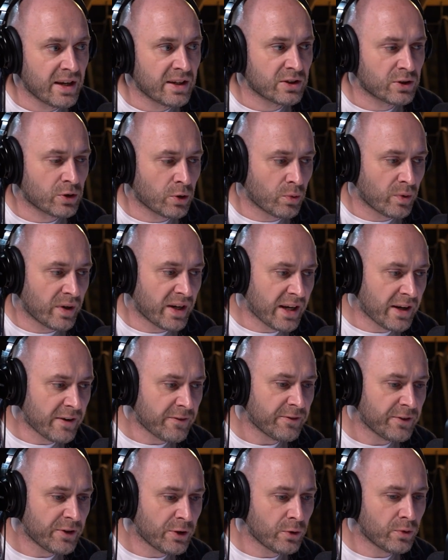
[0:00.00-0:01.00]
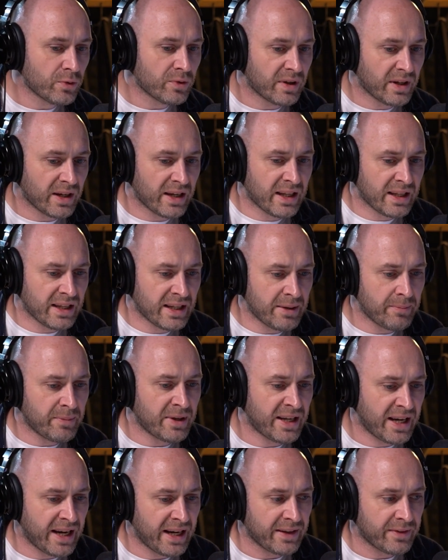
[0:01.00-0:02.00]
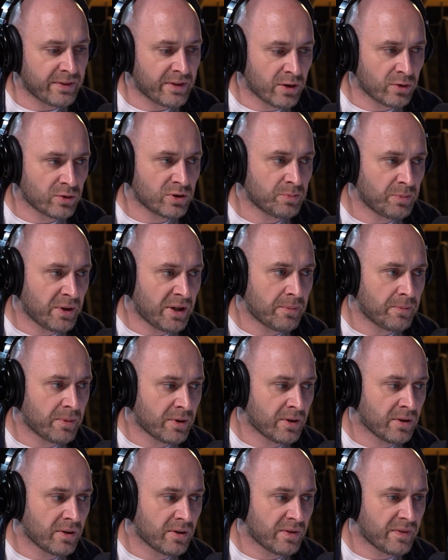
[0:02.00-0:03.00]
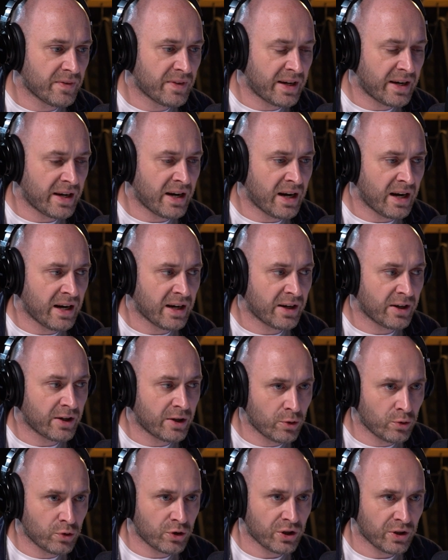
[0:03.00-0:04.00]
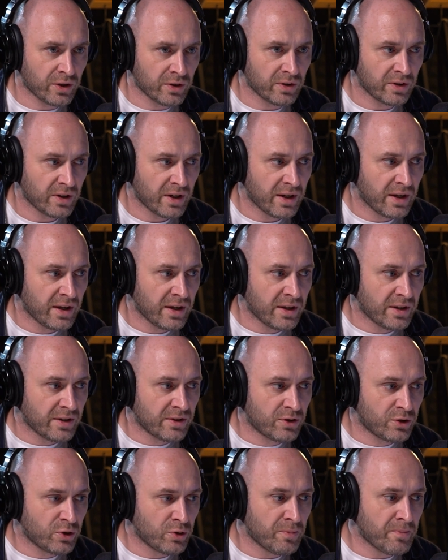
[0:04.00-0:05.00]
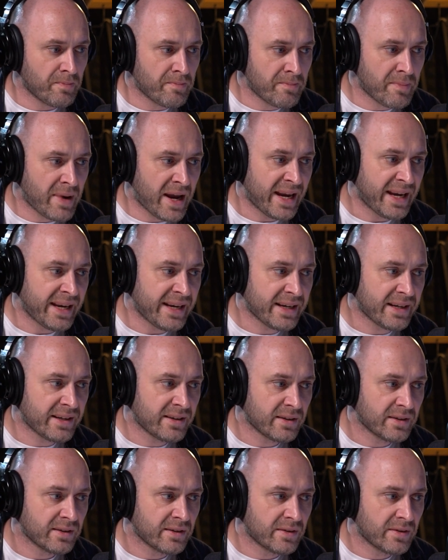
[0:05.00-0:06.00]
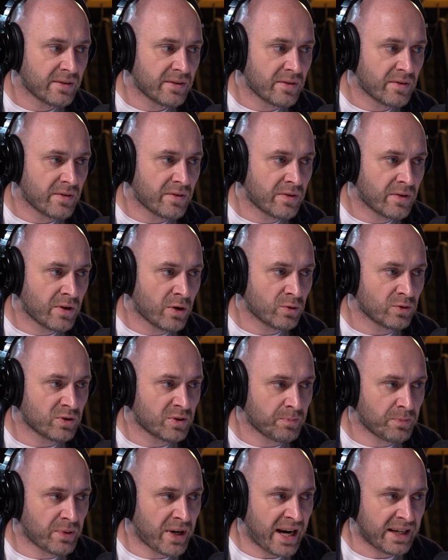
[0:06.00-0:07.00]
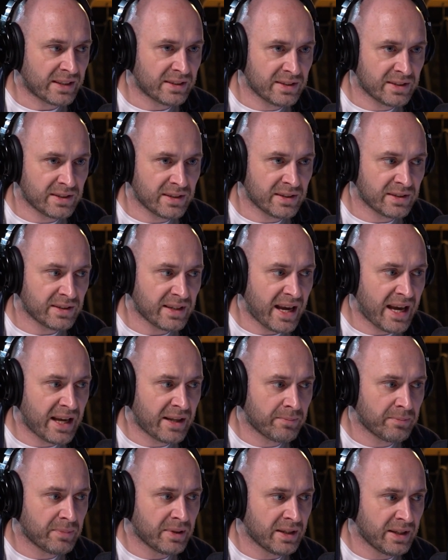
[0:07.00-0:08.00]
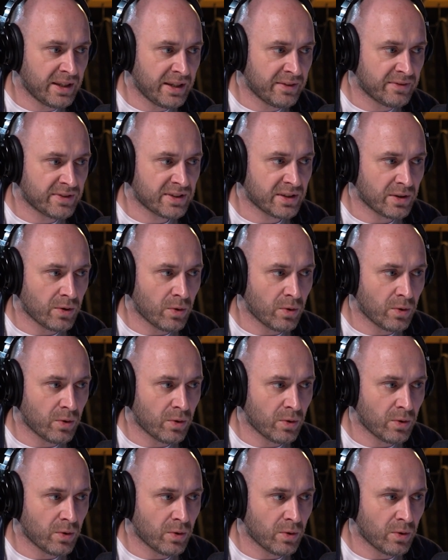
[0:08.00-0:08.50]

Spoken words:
So if you eliminate those people that are crucial to make those practices and beliefs